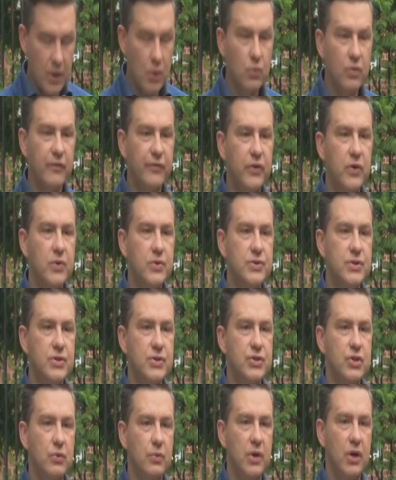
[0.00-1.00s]

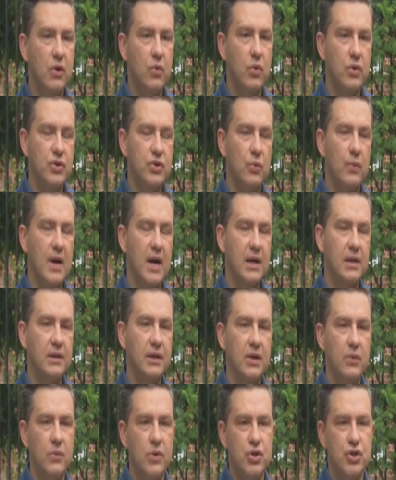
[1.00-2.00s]
refuses to
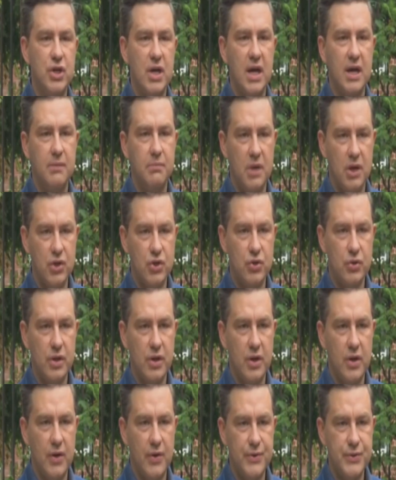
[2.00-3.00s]
directly reject
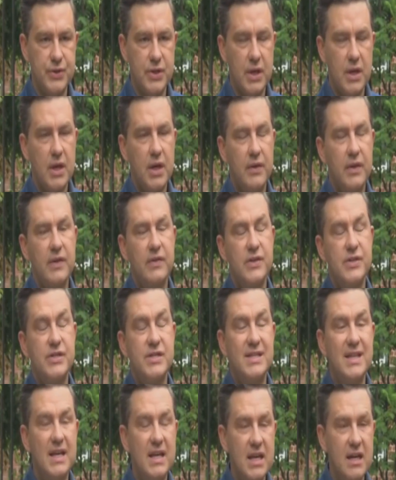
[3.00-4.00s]
Montreal's, the
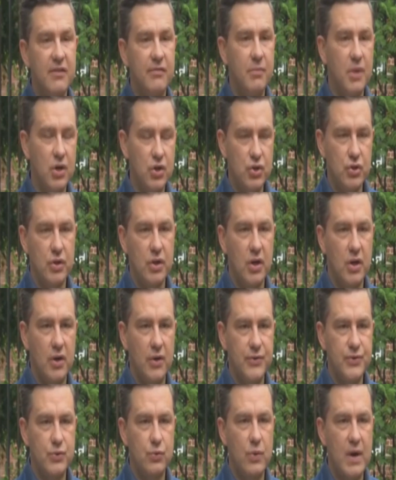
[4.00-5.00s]
city of
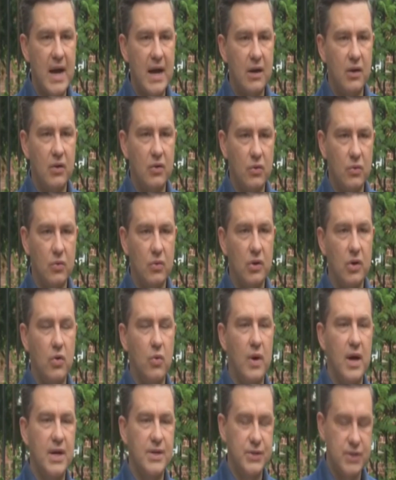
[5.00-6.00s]
Montreal's radical
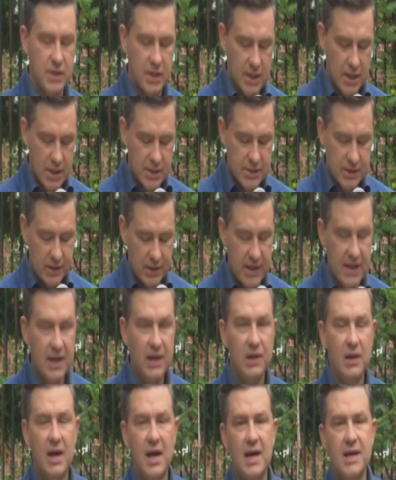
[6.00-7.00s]
request to
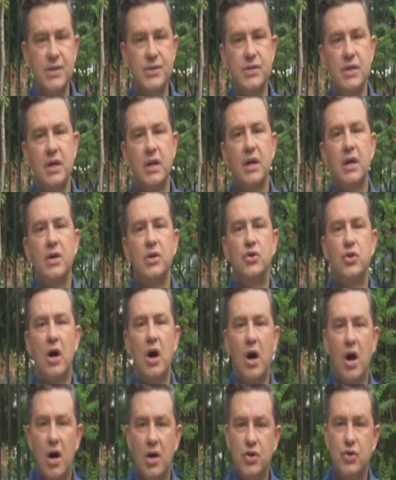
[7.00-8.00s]
legalize
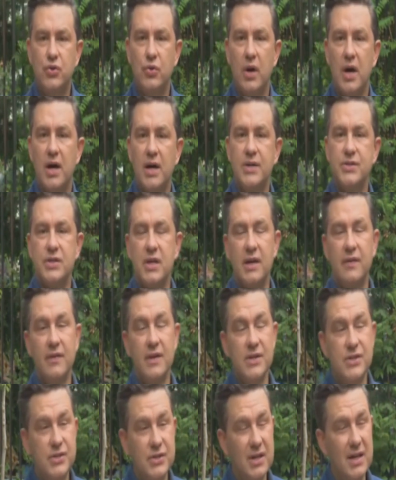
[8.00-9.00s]
hard drugs in
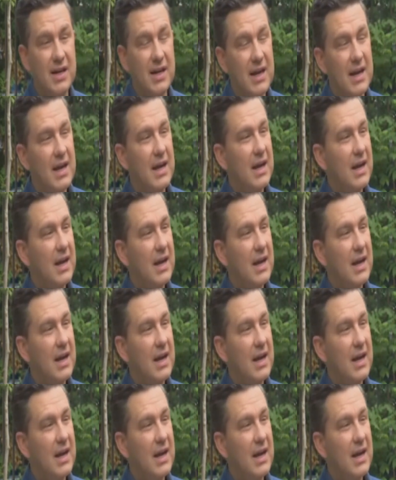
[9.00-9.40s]
this city,